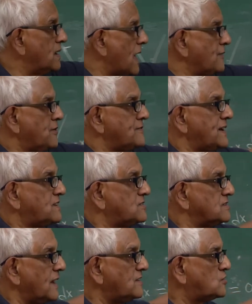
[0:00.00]
f of x is
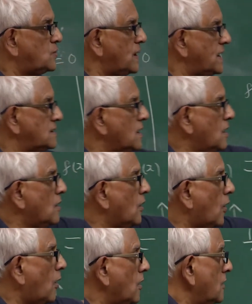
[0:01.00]
x squared,
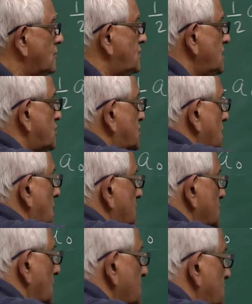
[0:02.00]
all of these terms
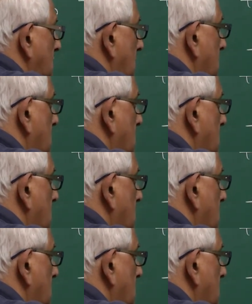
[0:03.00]
are missing,